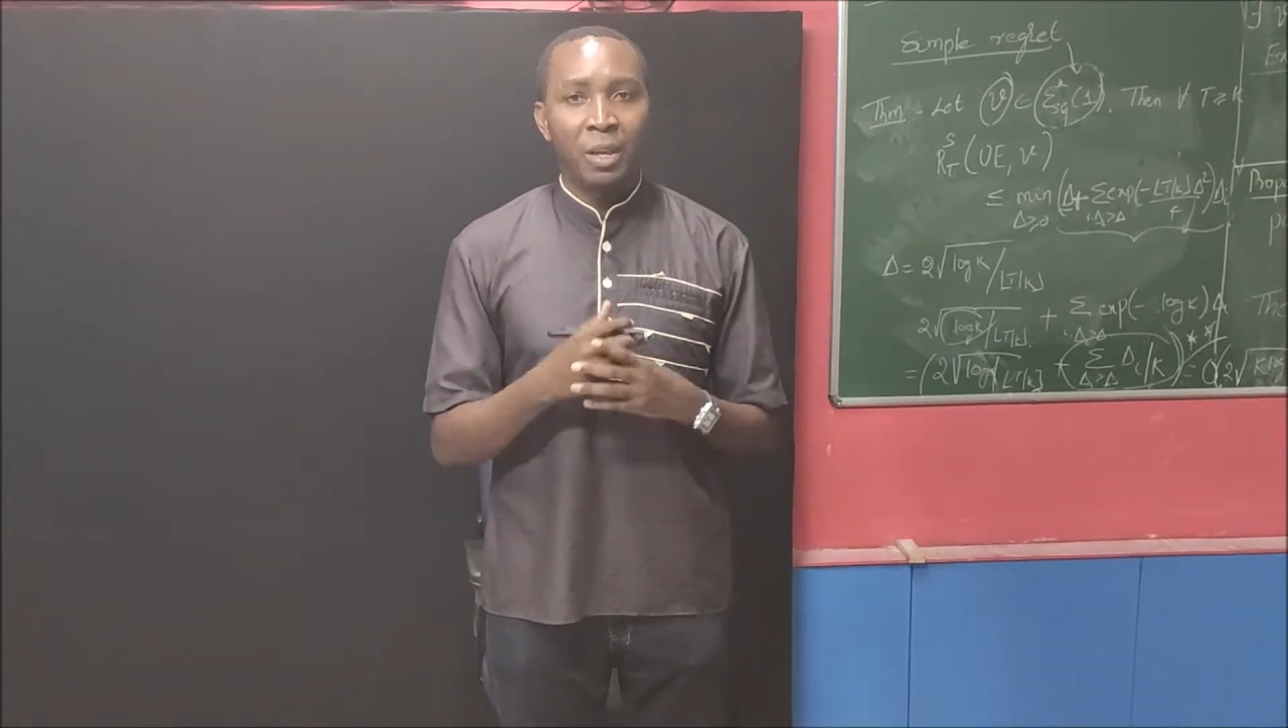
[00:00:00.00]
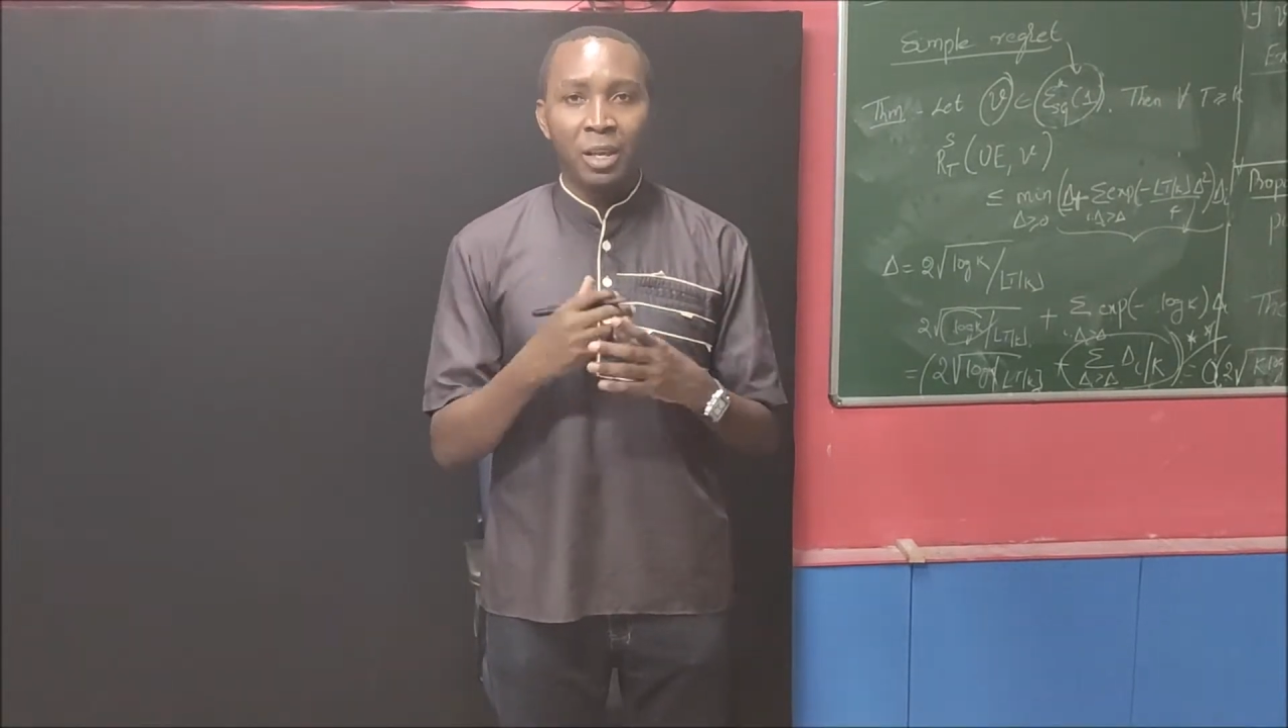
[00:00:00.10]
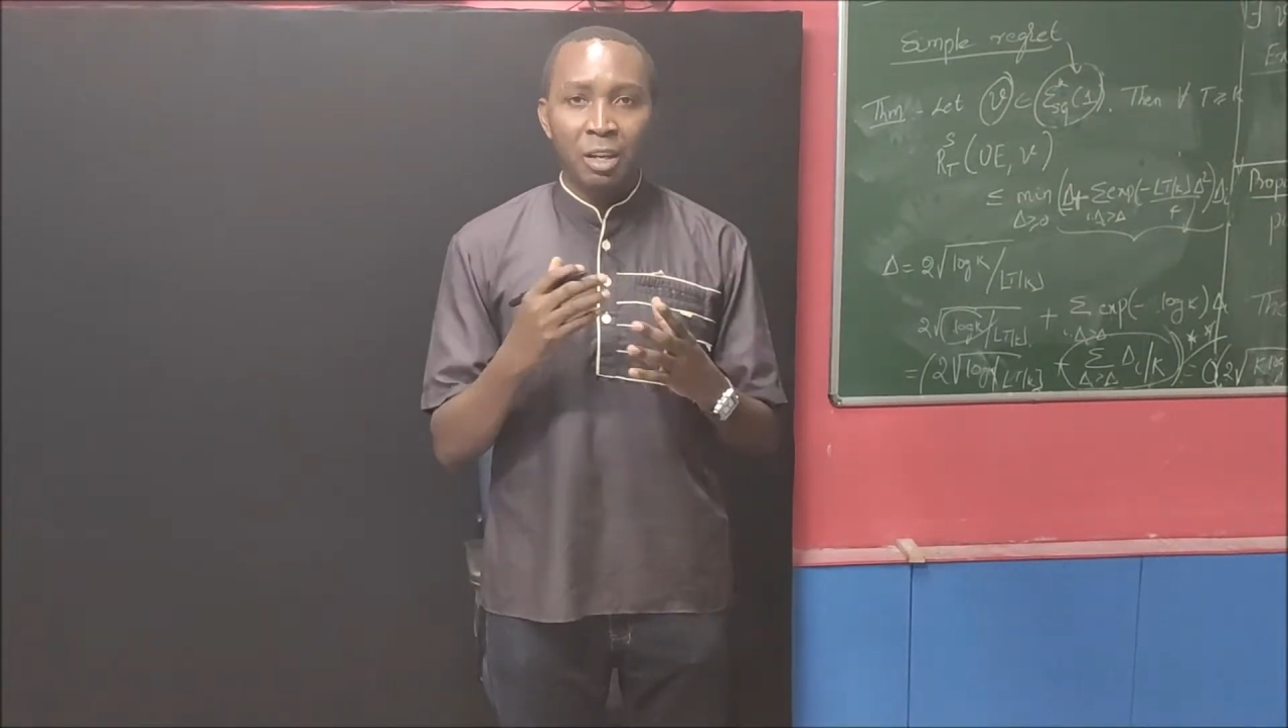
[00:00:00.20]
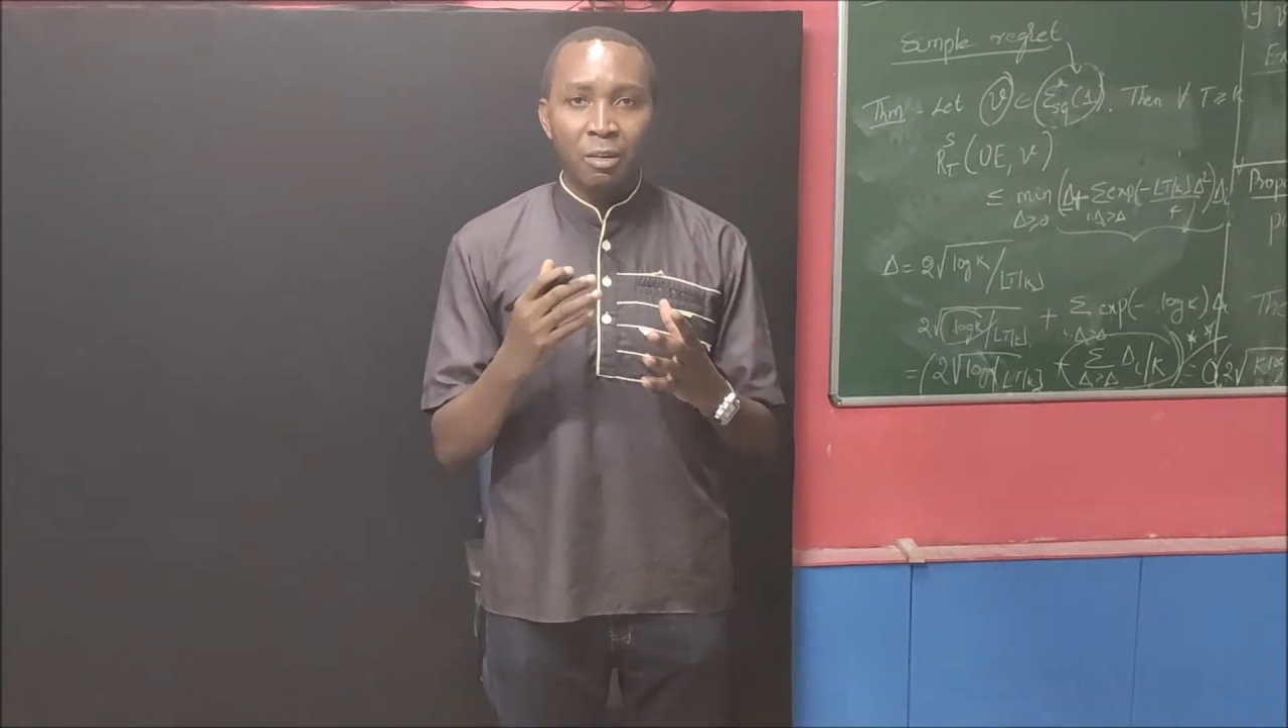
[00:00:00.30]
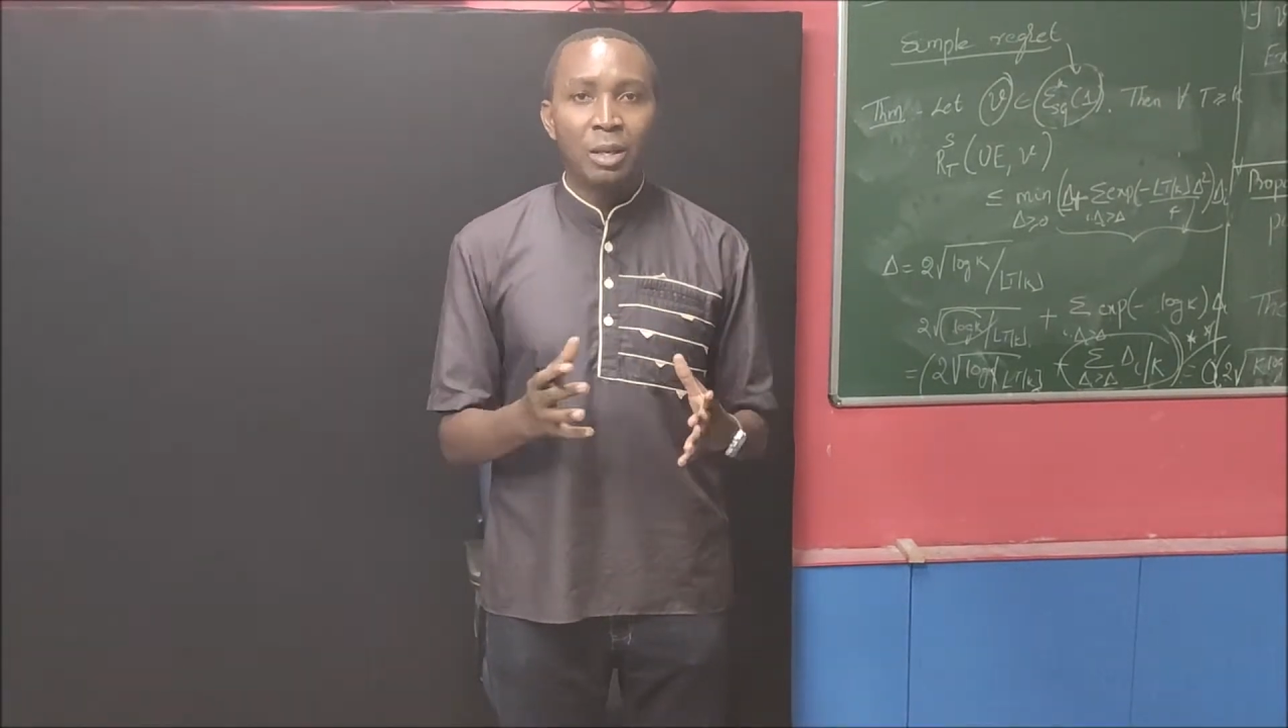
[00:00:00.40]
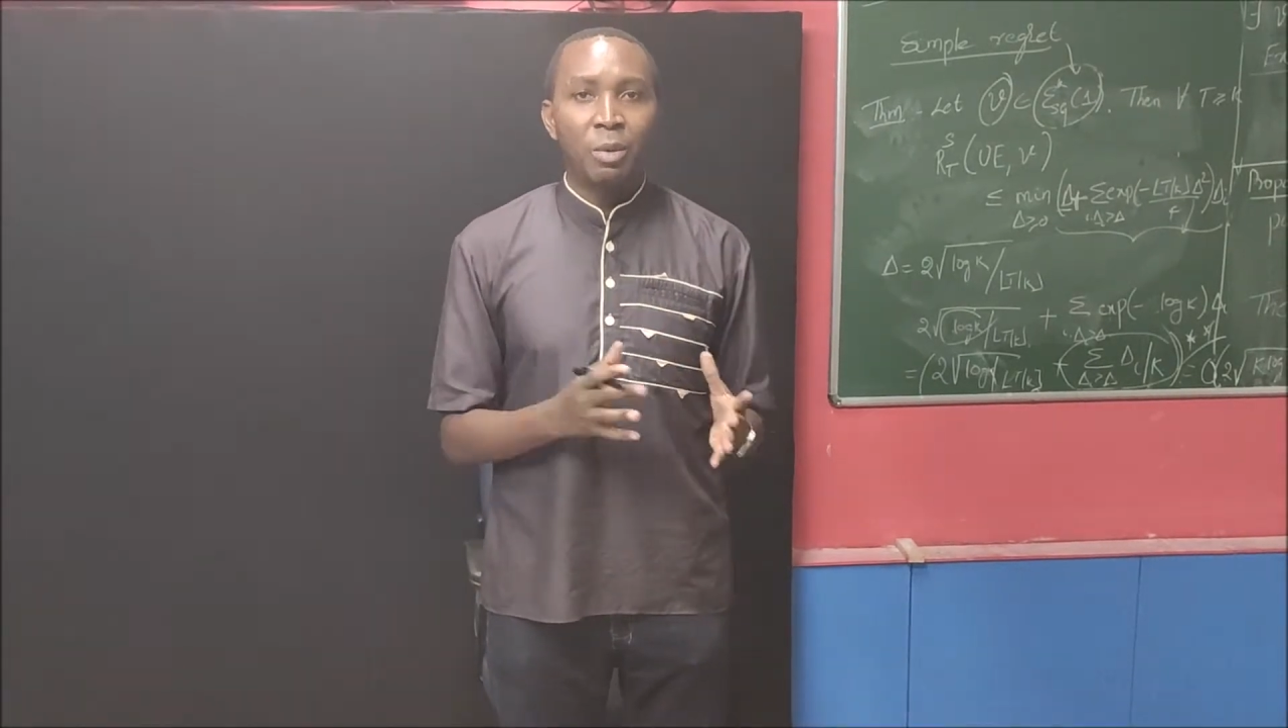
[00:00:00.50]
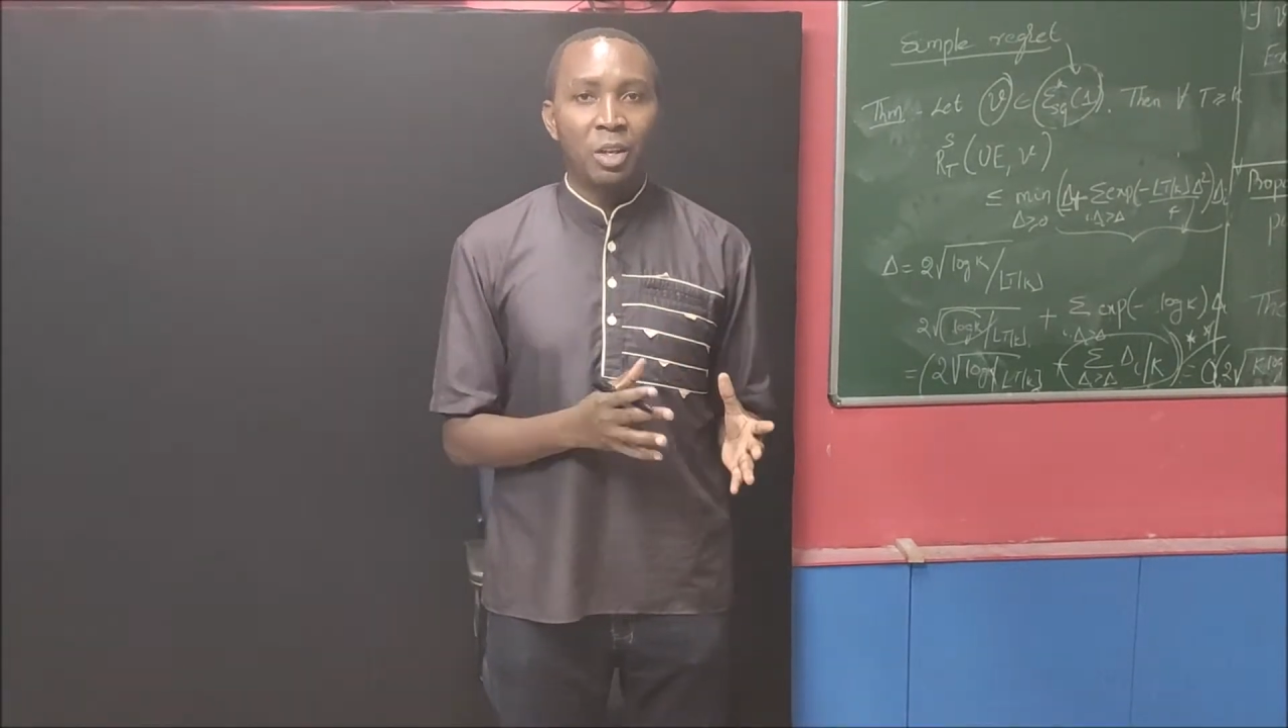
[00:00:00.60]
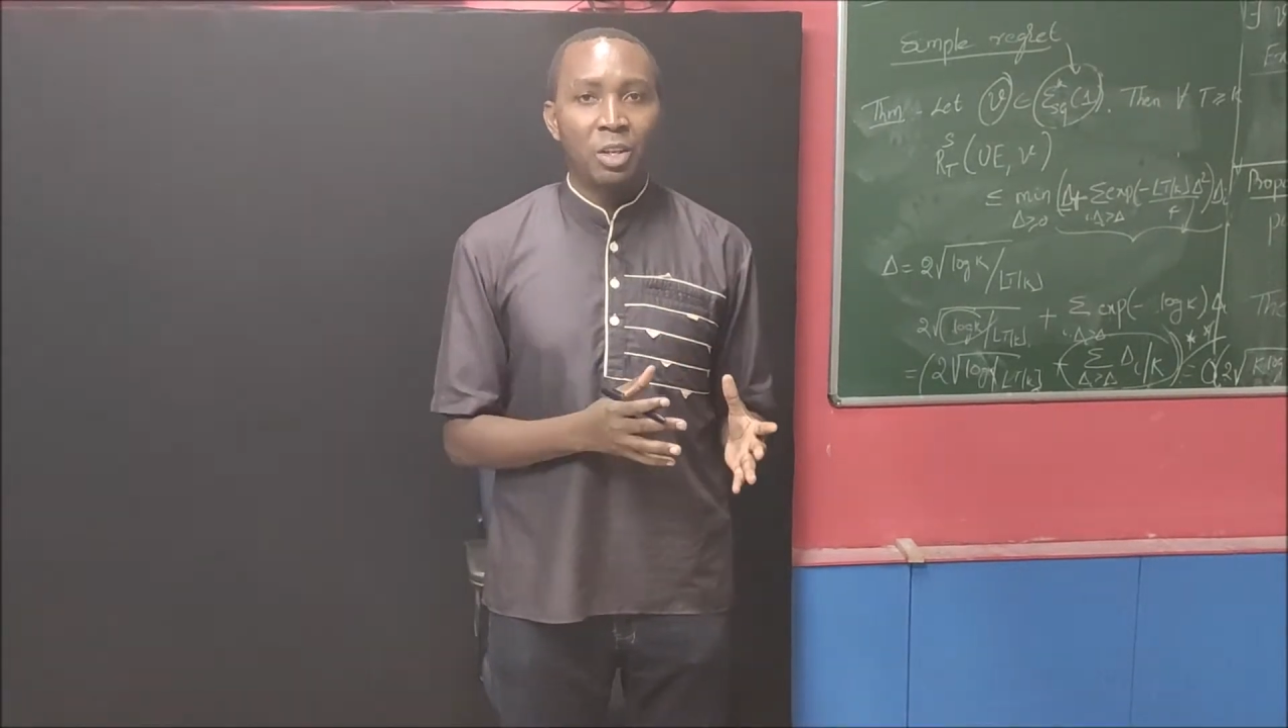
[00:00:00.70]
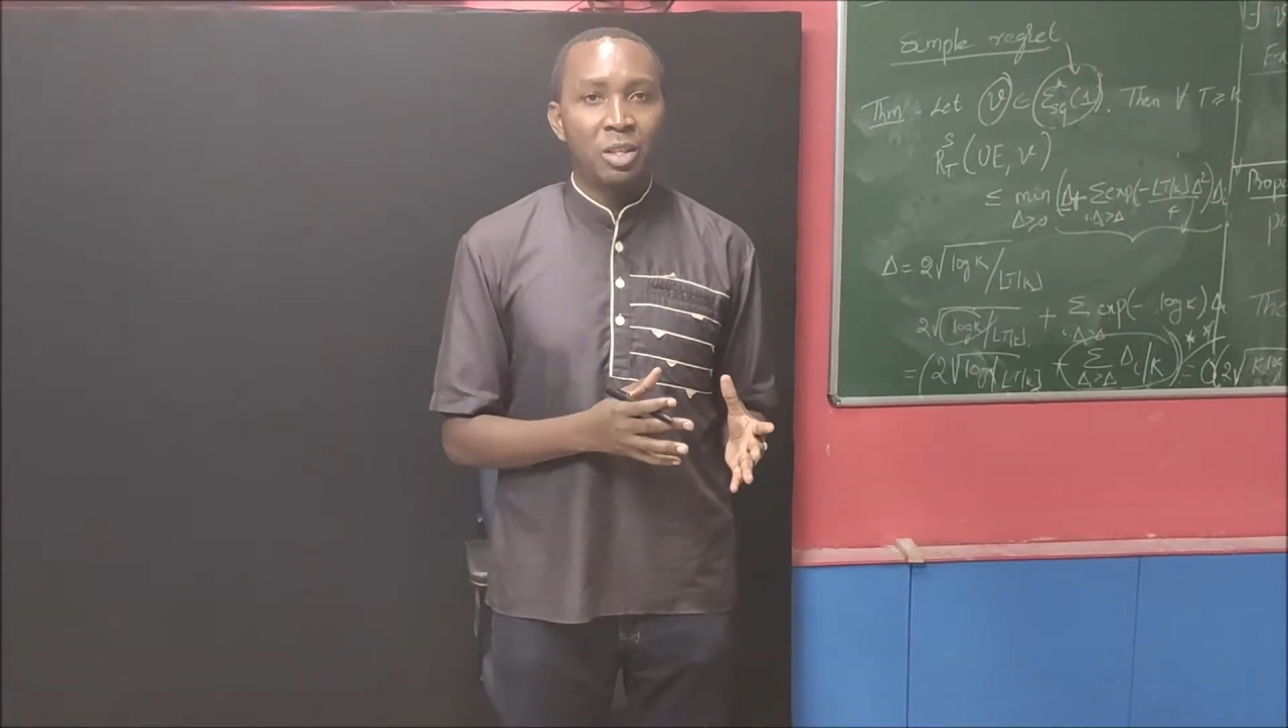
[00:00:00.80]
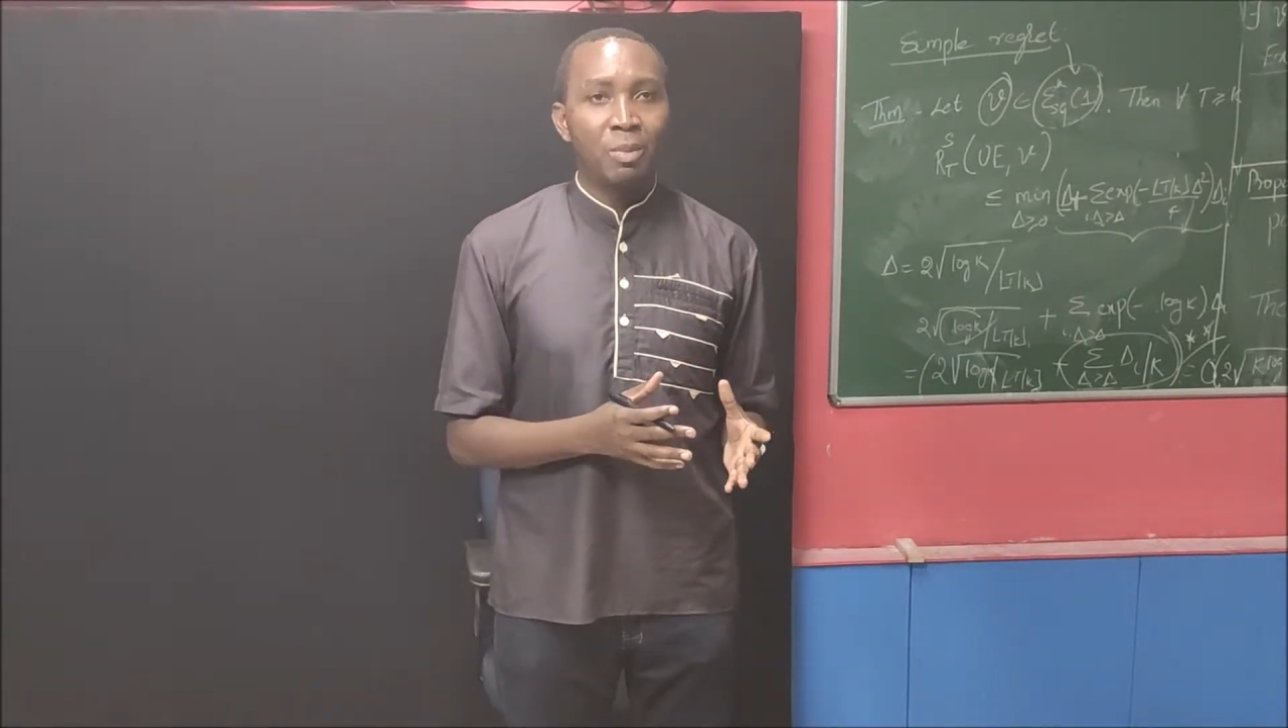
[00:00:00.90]
in different
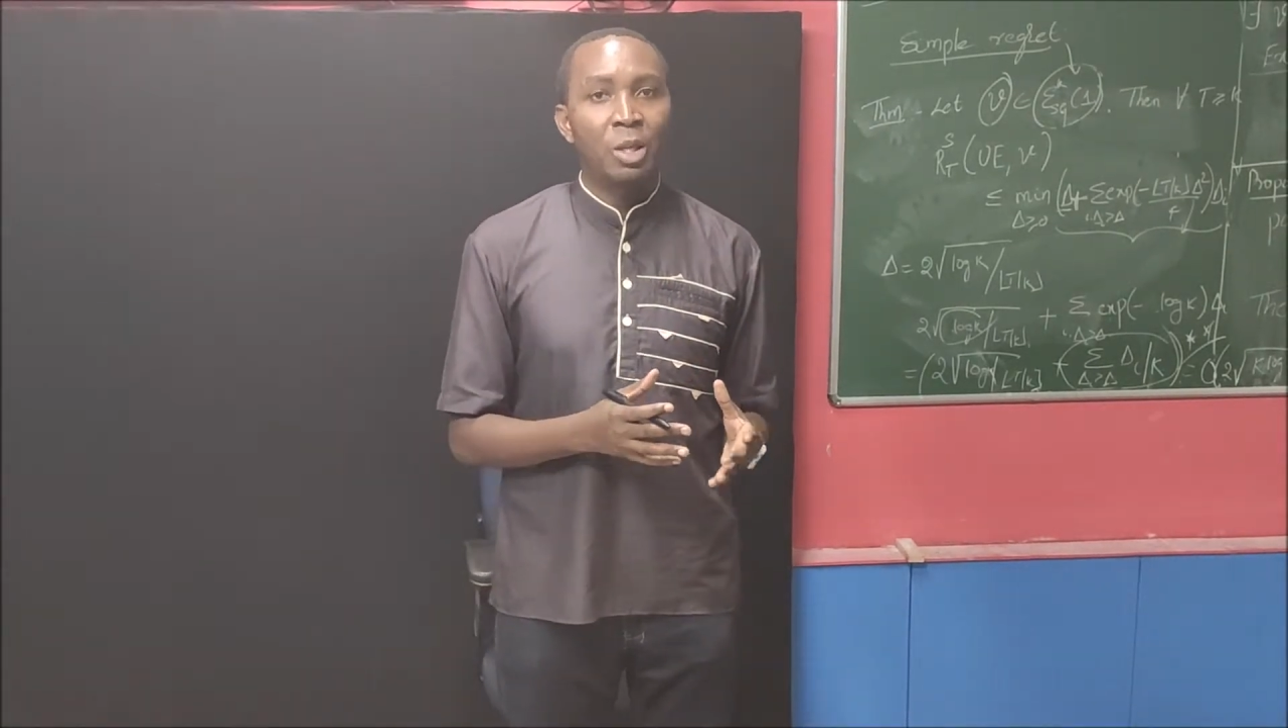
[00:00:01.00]
applications.